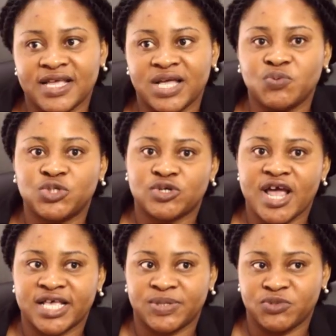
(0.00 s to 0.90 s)
that, we try
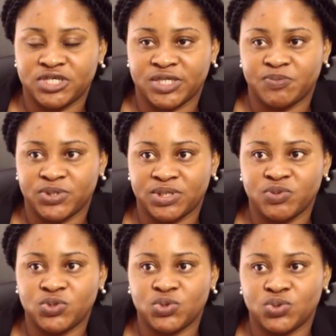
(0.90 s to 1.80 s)
as much as
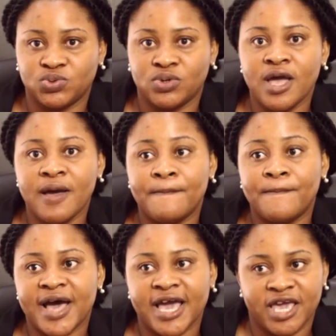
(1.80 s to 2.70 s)
possible to
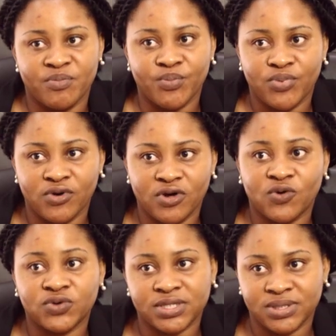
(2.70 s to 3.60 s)
buy in bulk
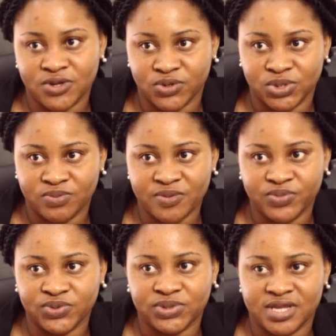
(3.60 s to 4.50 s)
all these
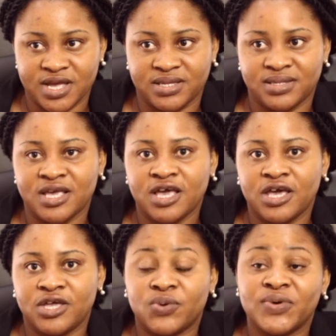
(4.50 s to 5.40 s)
consumables that,
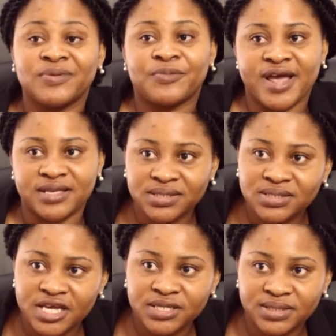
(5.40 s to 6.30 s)
you know, when the
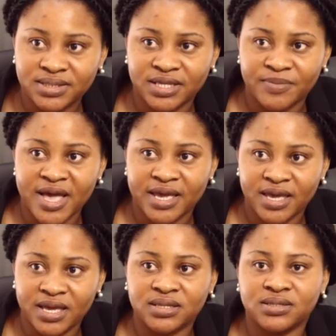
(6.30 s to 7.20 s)
prices changes in the
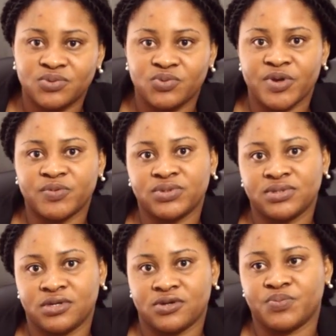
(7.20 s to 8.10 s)
markets, we'll be able
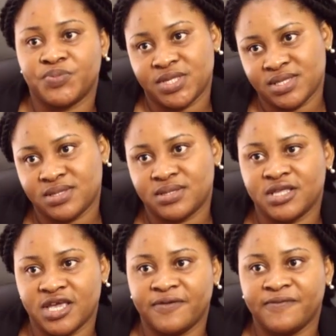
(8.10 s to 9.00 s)
to, you know, beat the